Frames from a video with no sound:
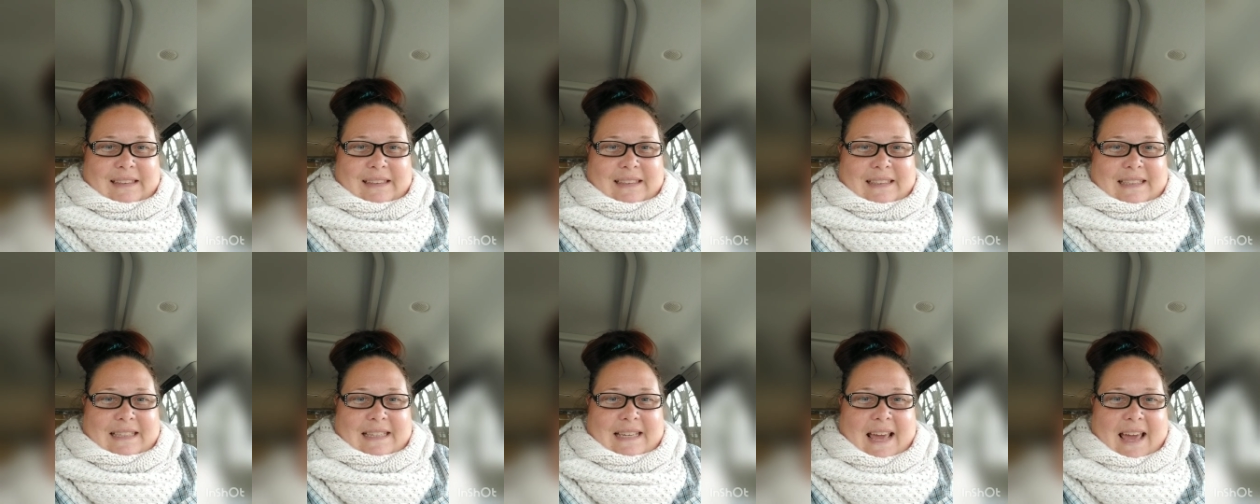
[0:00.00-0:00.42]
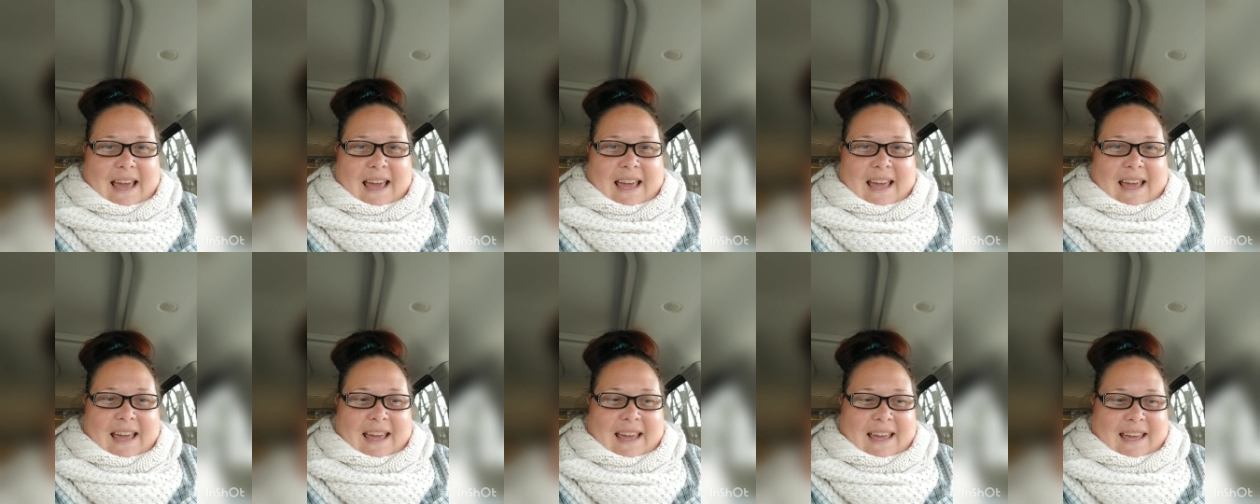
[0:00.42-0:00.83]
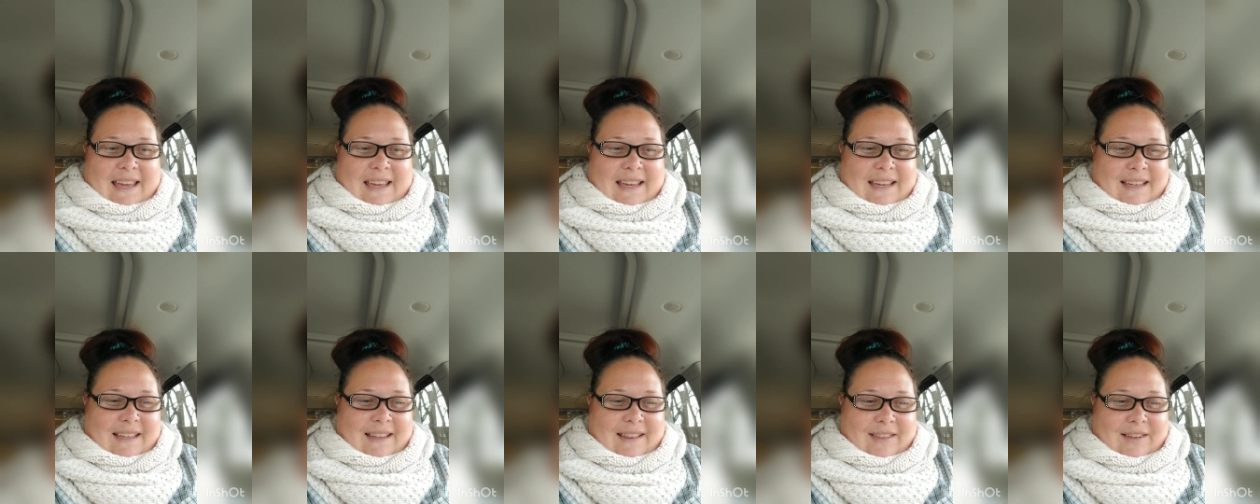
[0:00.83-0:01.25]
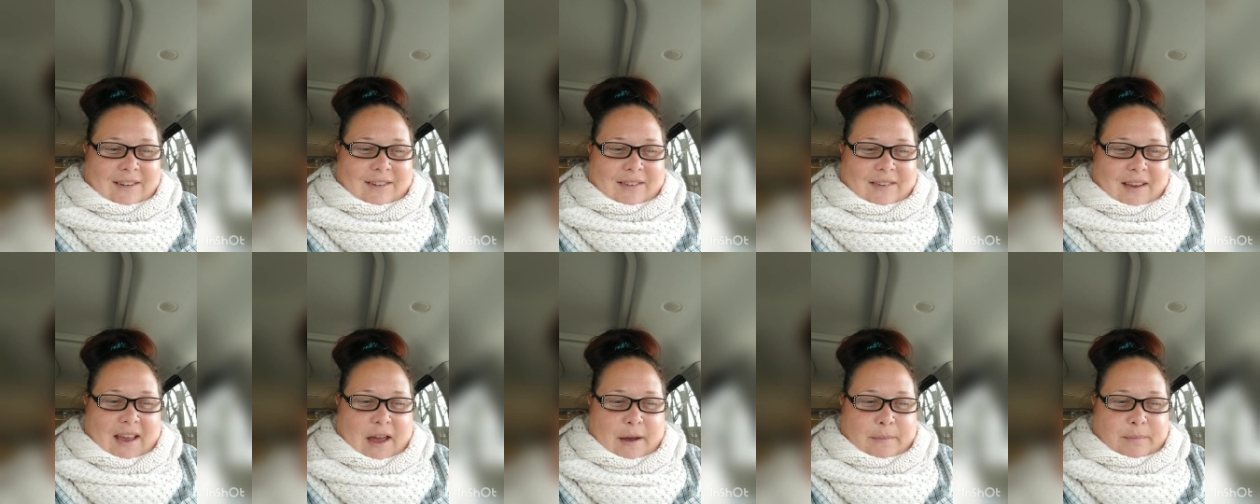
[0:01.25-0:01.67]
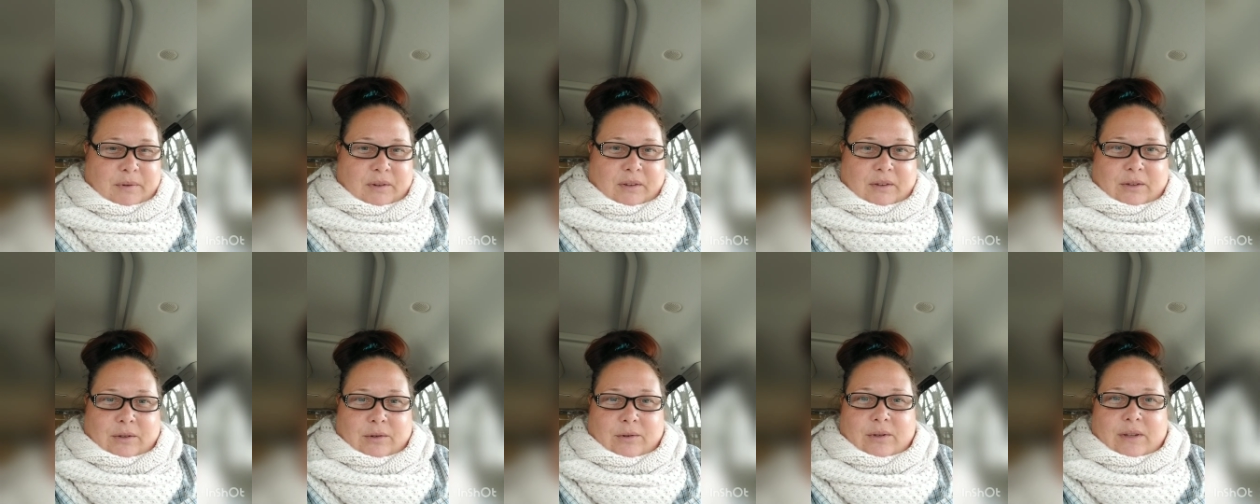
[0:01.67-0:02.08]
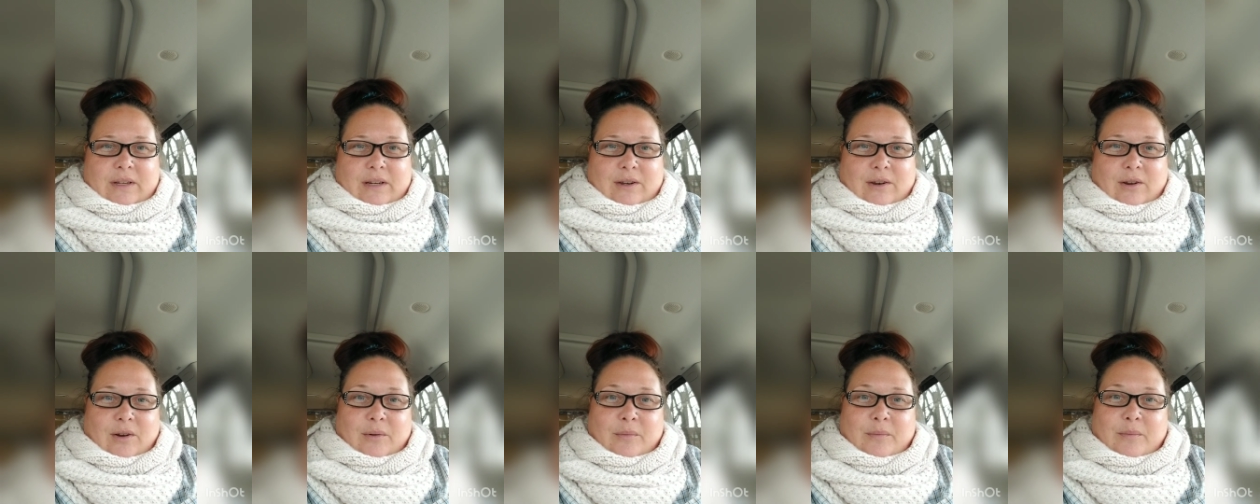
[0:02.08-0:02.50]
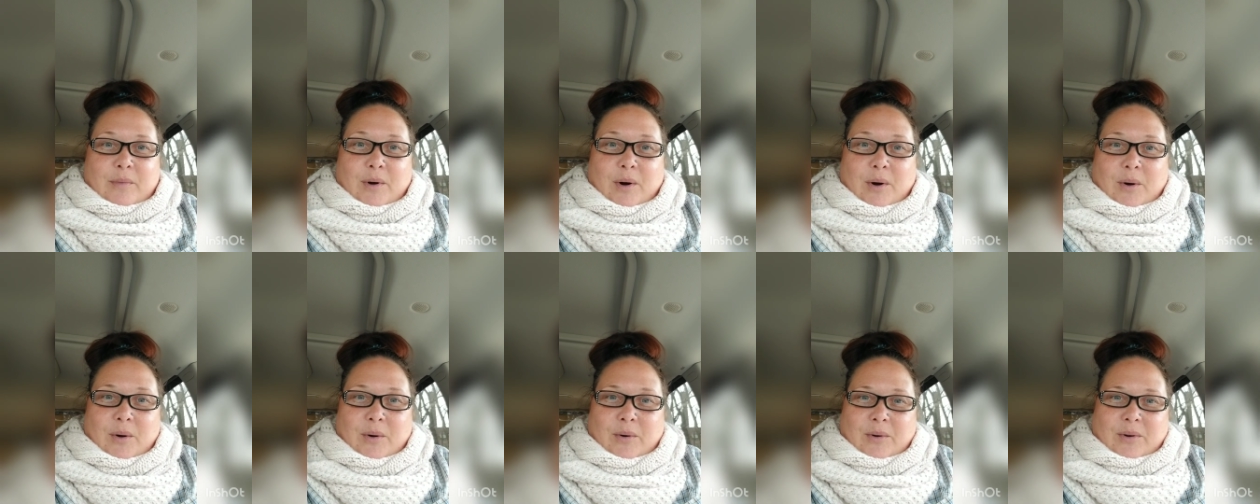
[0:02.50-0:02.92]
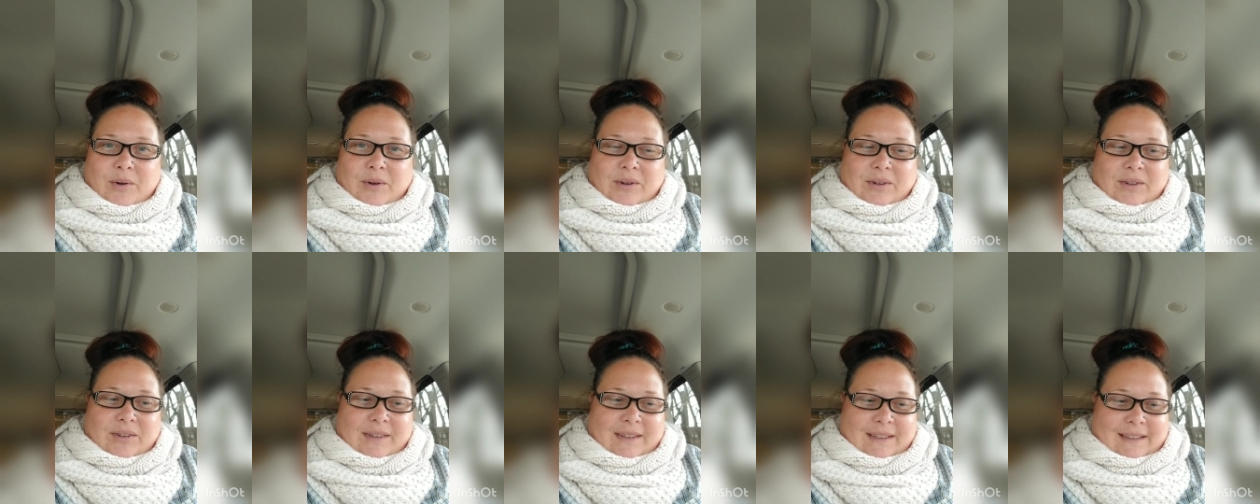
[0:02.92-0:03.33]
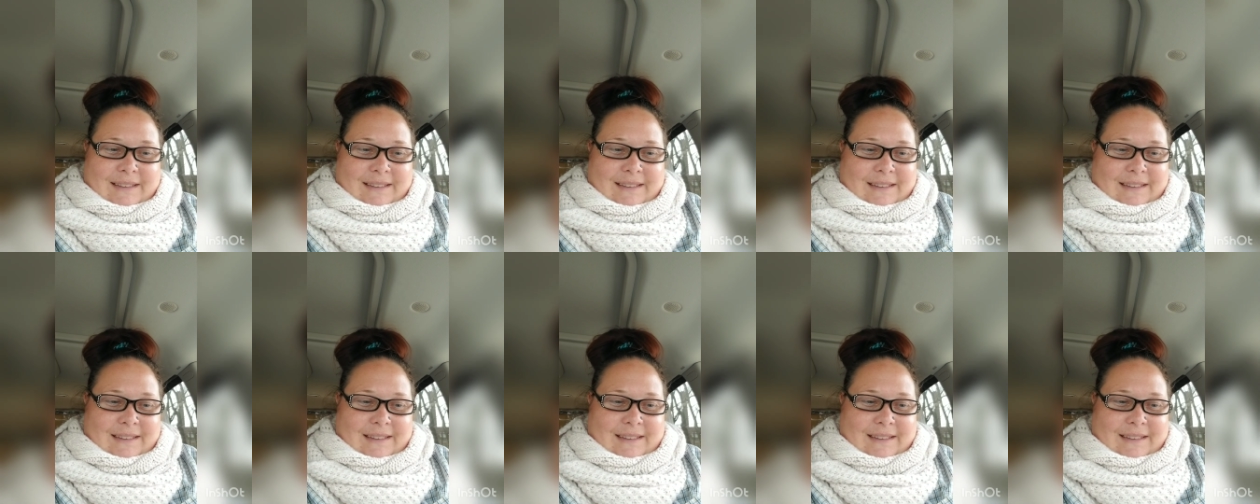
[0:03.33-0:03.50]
Yay! There's absolutely no mold.